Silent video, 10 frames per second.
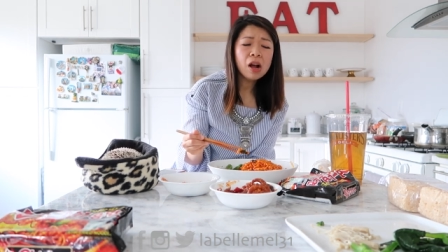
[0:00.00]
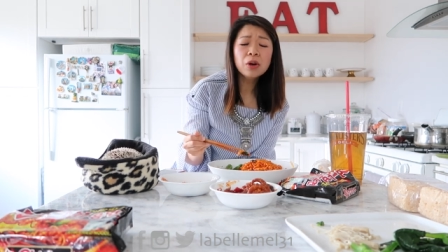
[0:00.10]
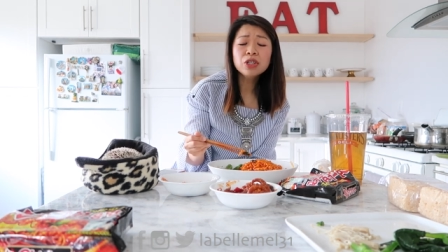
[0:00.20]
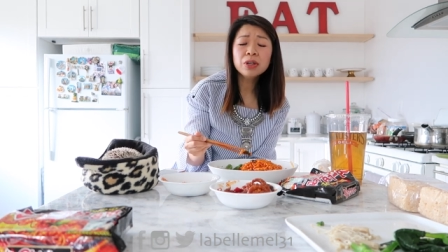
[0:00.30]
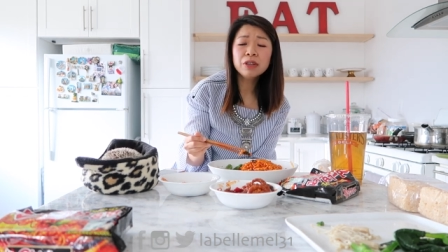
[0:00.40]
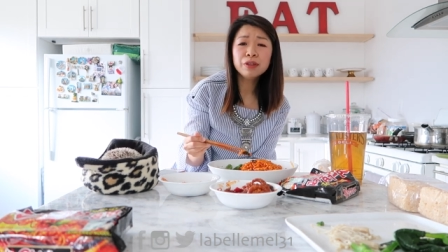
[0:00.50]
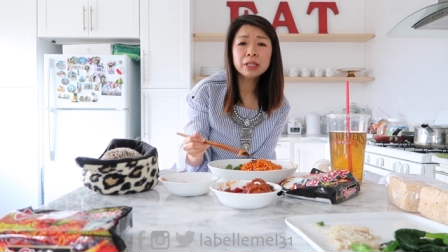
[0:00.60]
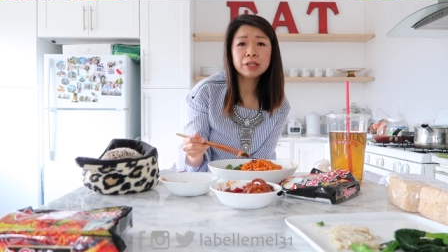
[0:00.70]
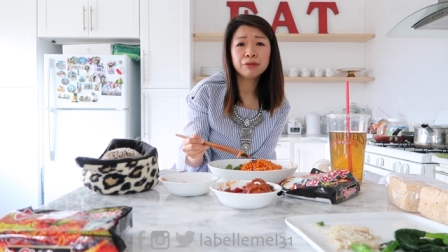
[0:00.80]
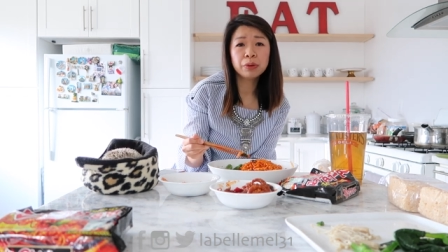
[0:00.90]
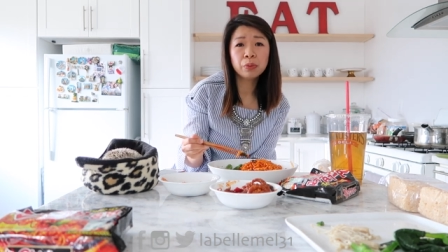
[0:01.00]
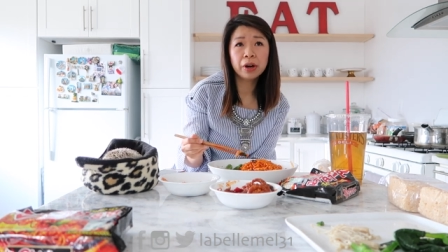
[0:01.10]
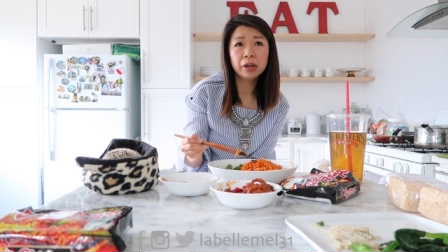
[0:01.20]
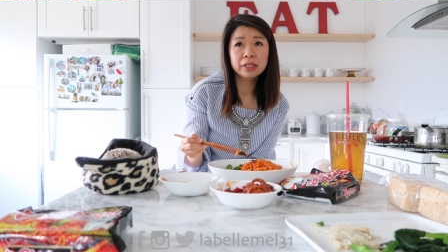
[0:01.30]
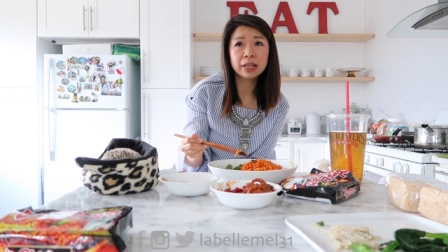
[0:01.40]
I want to do a little bit different
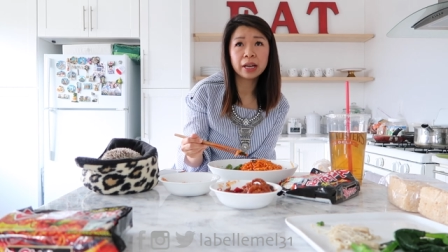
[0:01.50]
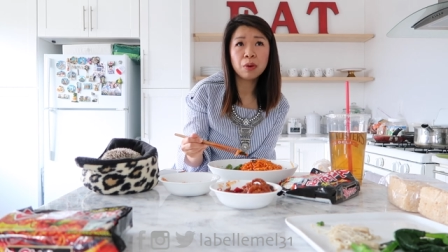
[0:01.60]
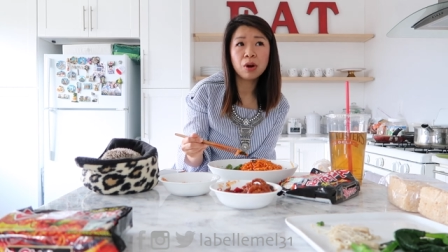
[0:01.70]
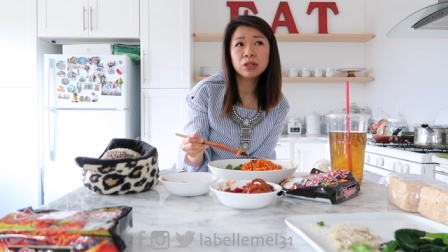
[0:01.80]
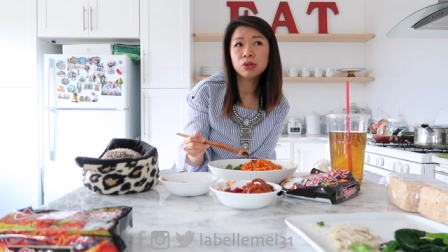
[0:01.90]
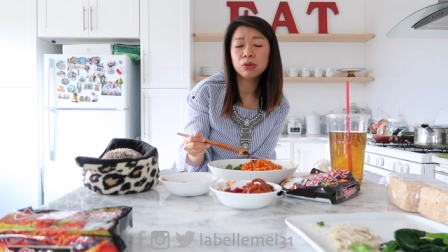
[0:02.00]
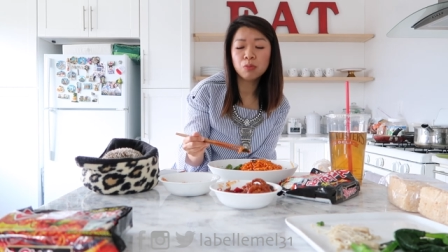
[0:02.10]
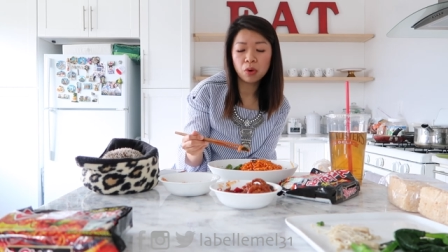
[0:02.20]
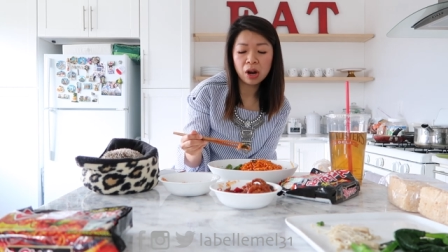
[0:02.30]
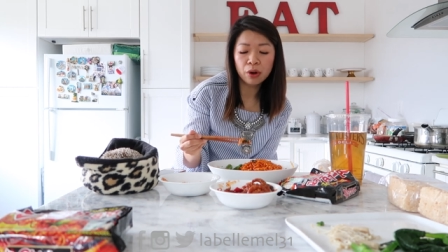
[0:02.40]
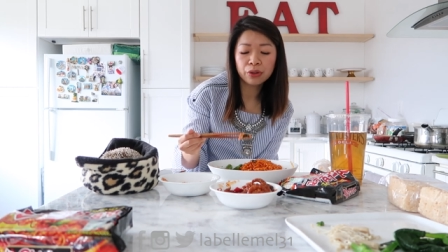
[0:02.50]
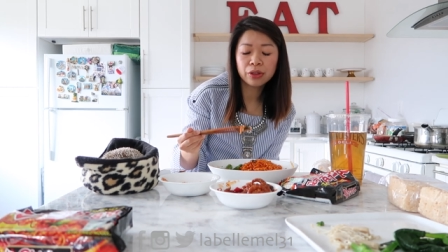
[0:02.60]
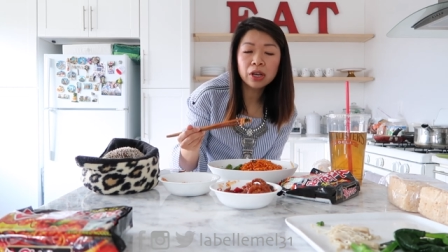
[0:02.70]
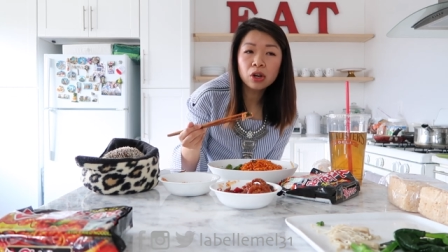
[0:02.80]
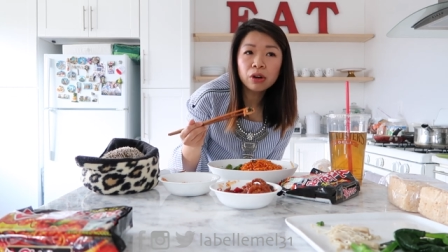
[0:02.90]
where it's like I want to do more
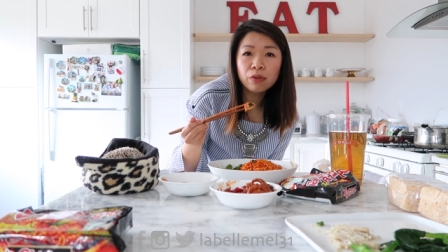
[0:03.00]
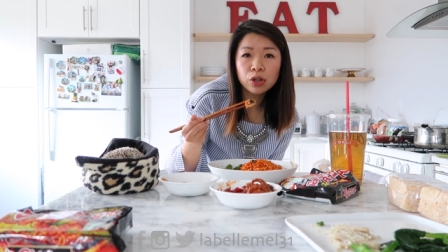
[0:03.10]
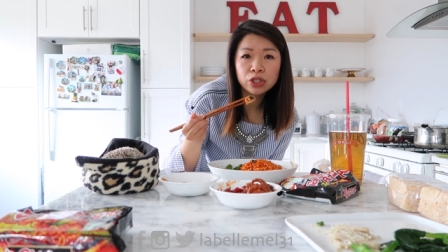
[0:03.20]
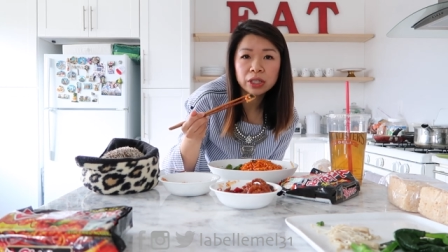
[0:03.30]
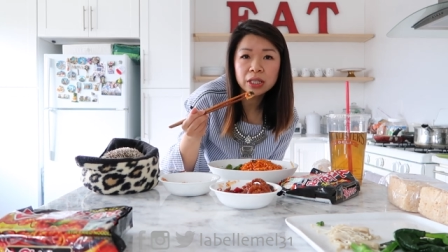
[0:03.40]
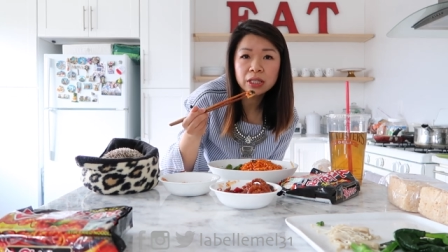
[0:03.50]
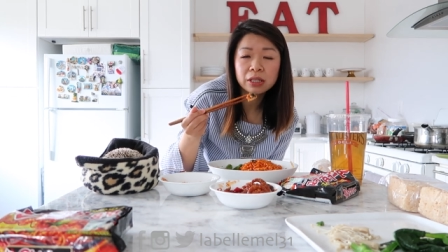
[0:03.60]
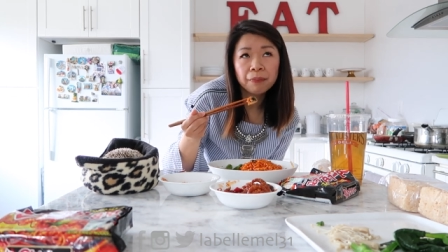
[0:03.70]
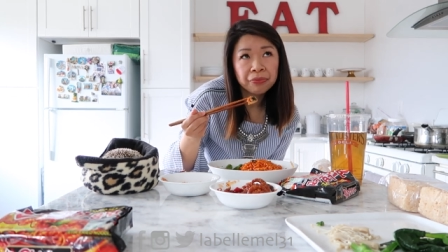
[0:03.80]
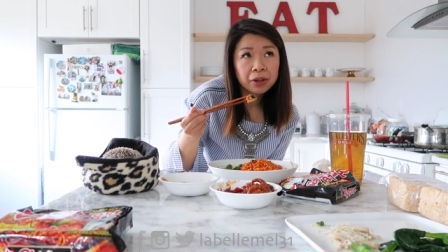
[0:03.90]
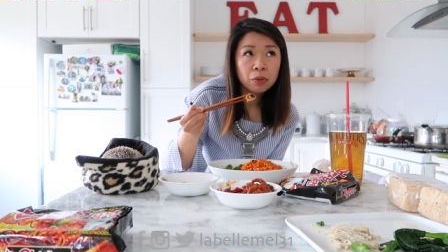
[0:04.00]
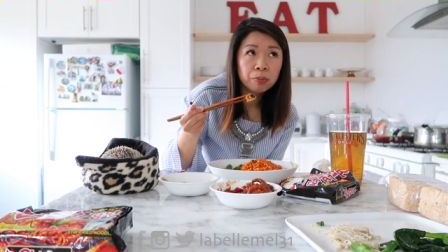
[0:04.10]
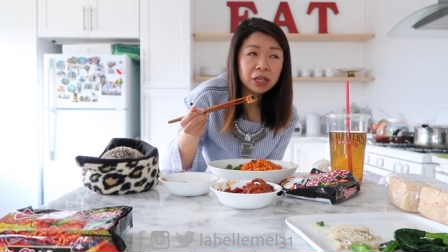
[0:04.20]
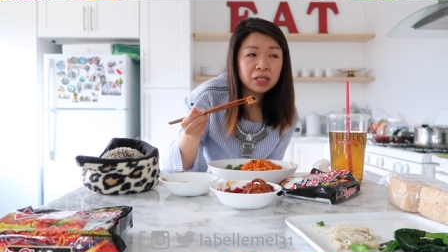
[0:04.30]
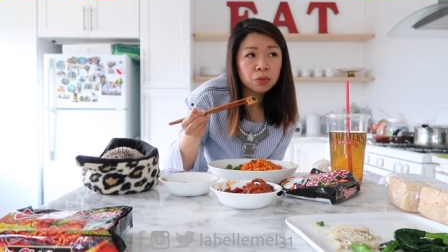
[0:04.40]
healthier versions
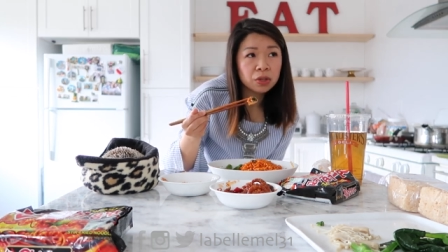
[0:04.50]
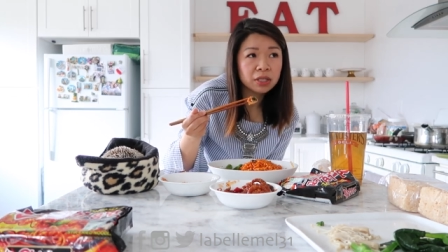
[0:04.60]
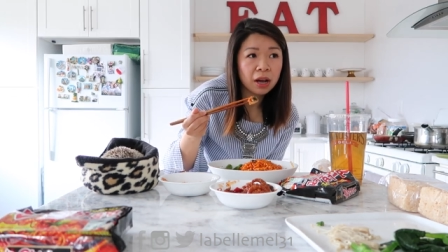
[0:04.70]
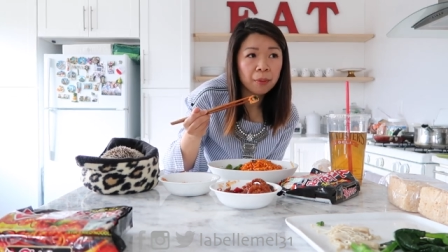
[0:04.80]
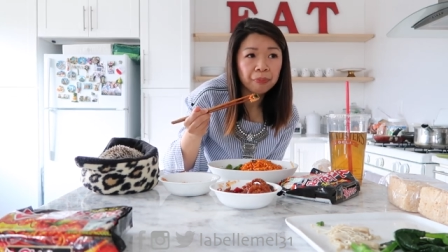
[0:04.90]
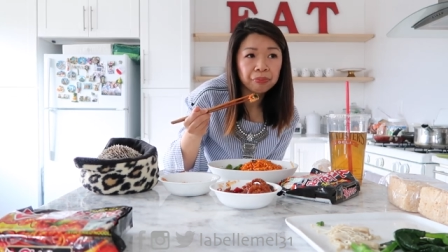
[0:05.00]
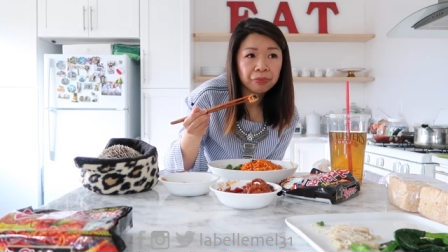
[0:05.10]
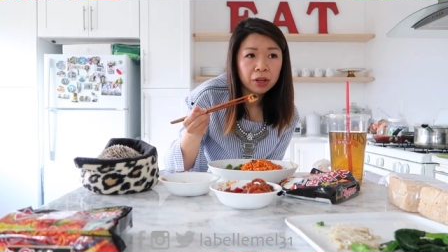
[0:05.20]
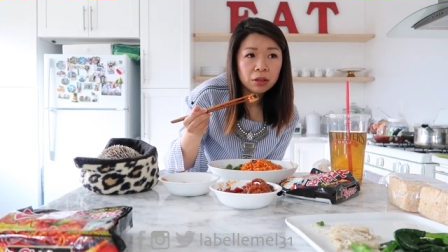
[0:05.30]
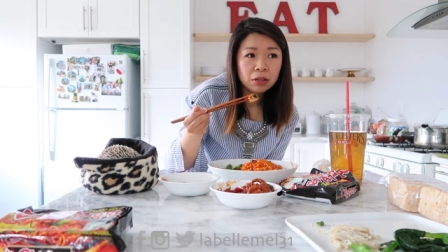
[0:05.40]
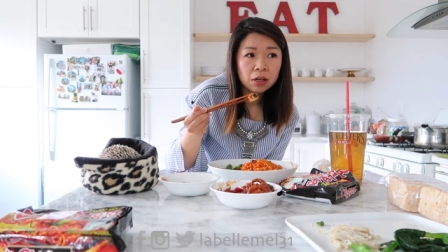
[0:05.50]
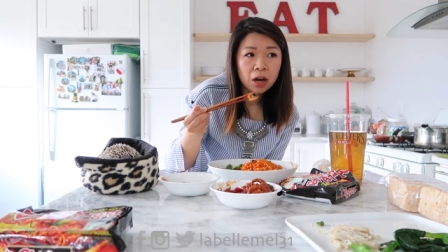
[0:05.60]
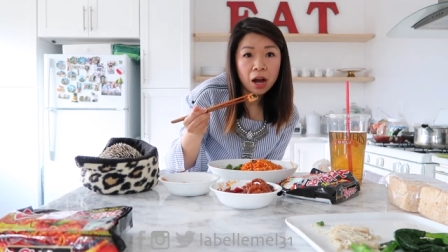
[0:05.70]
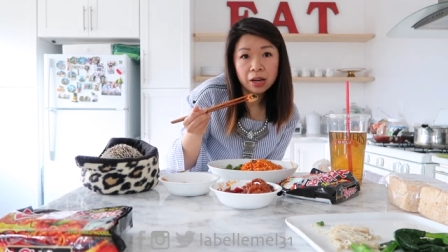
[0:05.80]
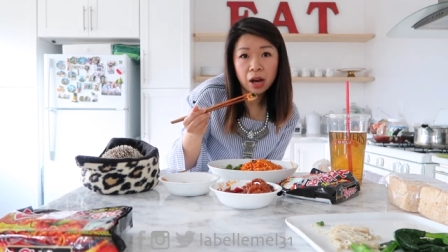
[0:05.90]
mixed in with some
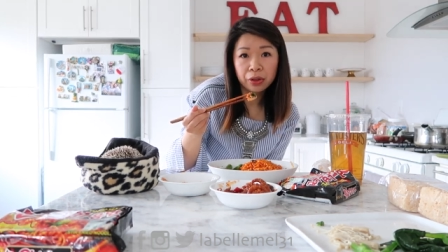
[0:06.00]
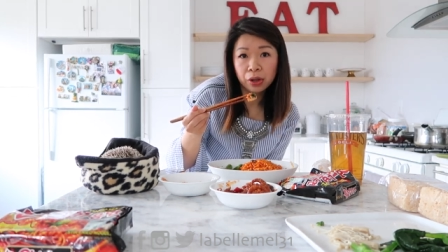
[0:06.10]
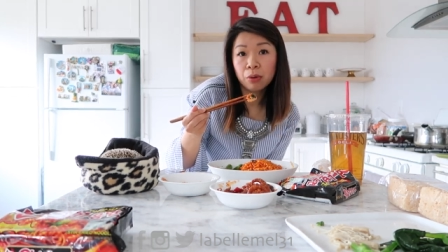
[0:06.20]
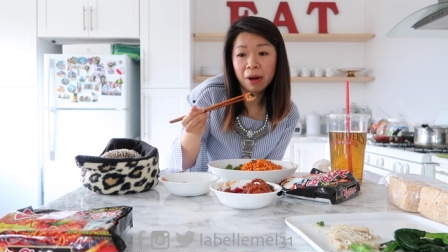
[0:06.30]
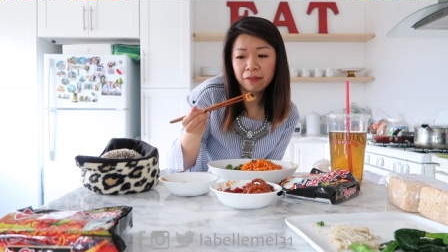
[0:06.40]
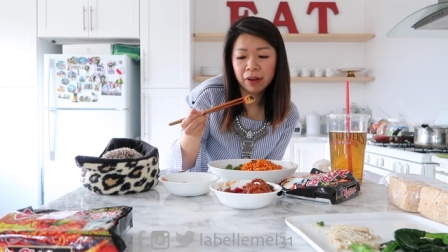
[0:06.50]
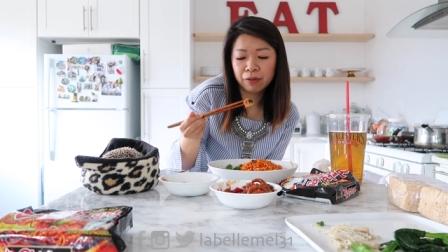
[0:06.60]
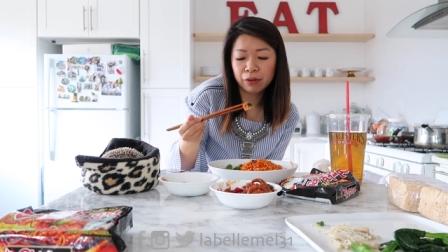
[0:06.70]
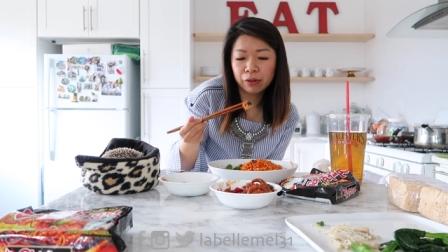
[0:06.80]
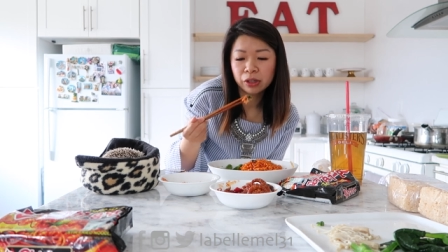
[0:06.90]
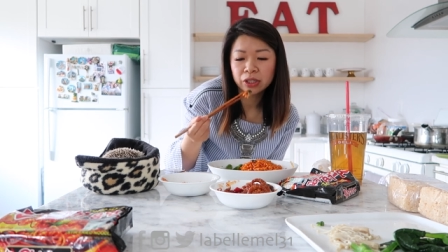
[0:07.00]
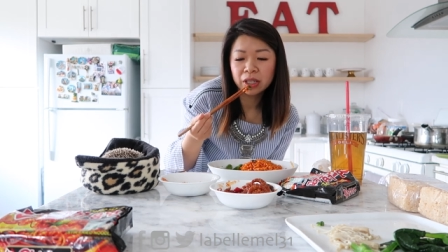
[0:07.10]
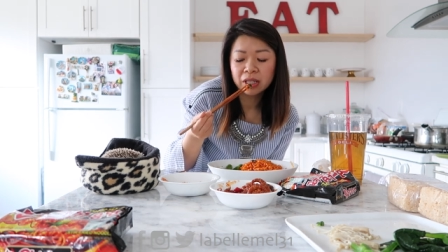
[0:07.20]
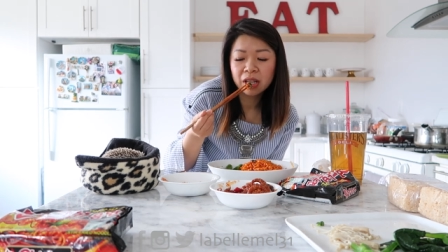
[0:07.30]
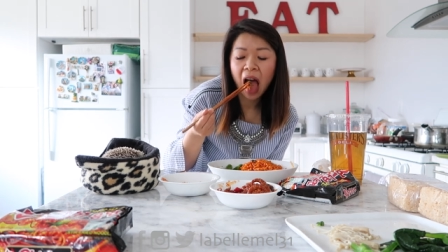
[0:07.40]
unhealthy or my favorite
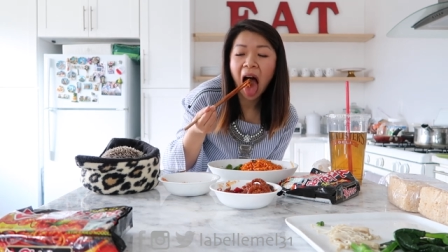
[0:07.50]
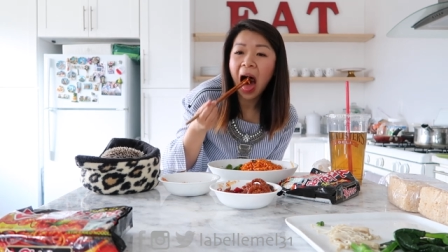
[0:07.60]
versions.